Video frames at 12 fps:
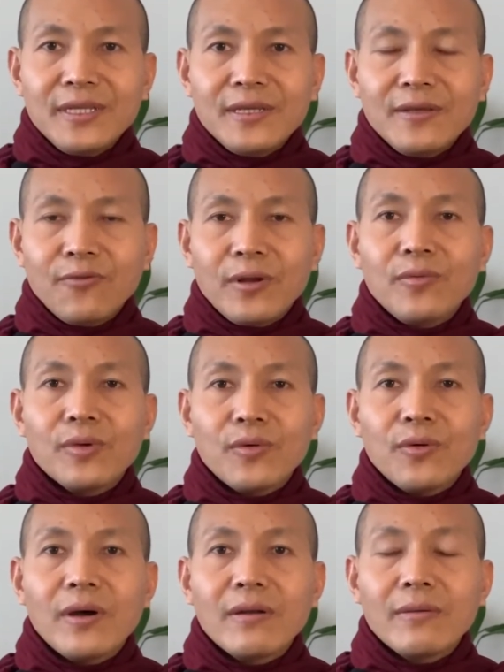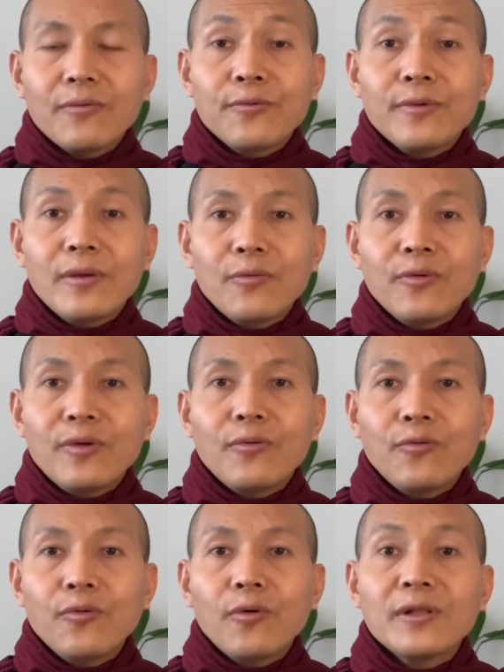When we go out, we
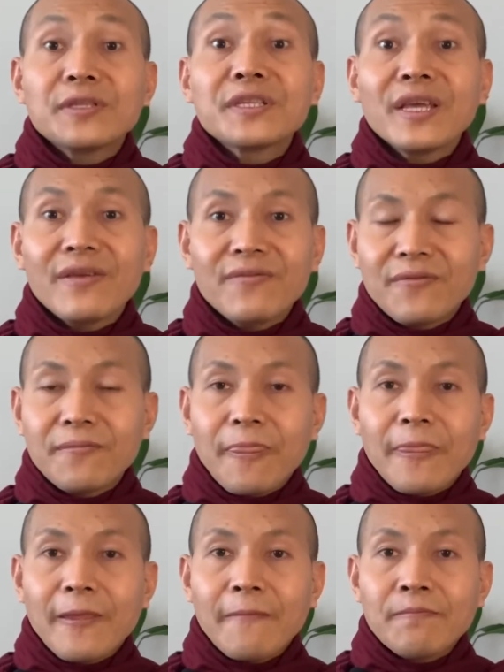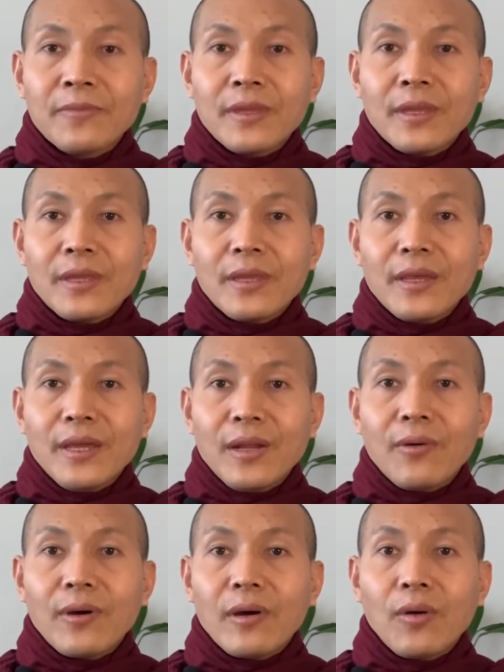will save in
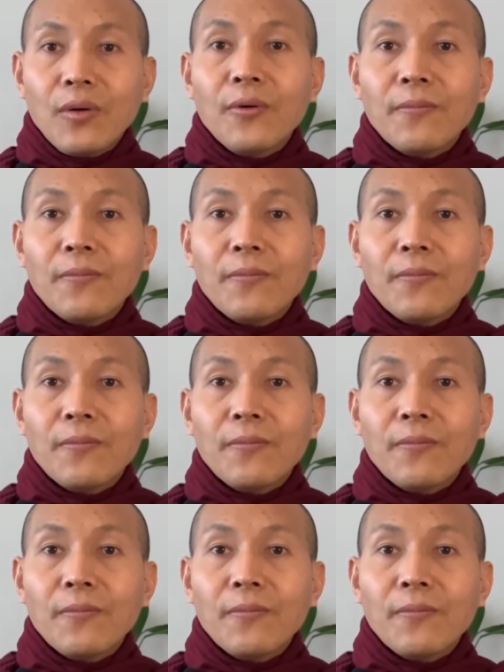our home.